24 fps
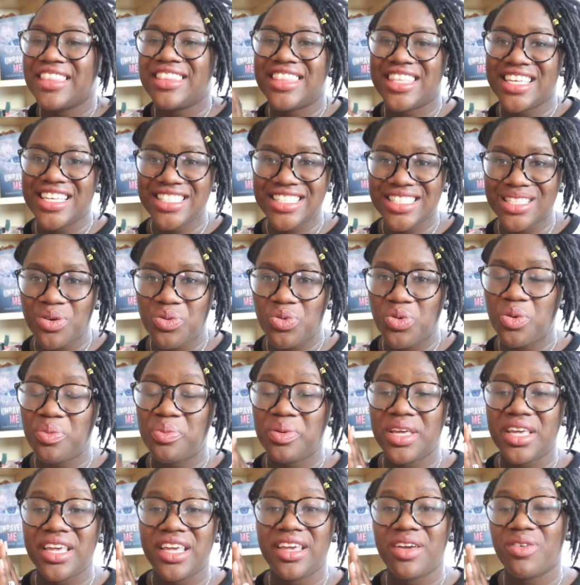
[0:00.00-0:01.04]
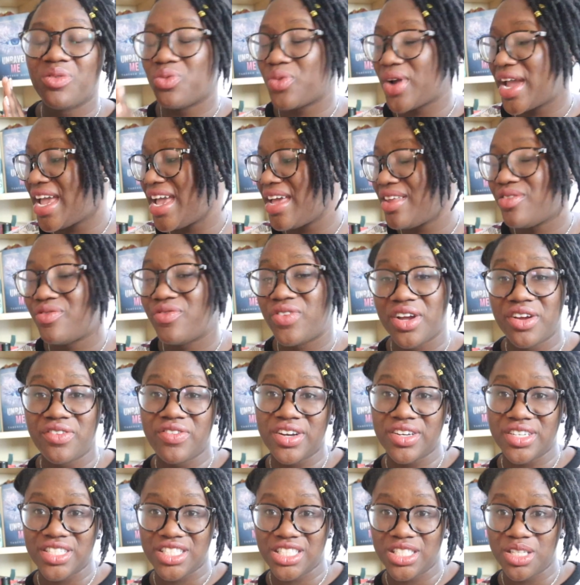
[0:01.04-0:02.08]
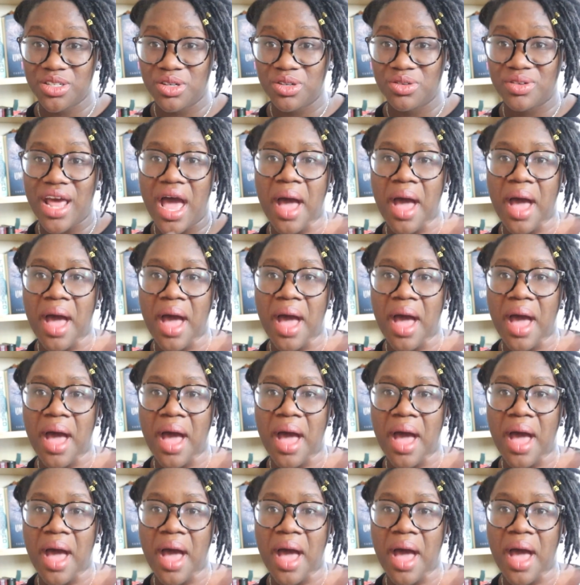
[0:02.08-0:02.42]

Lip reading: this will be read very, very soon.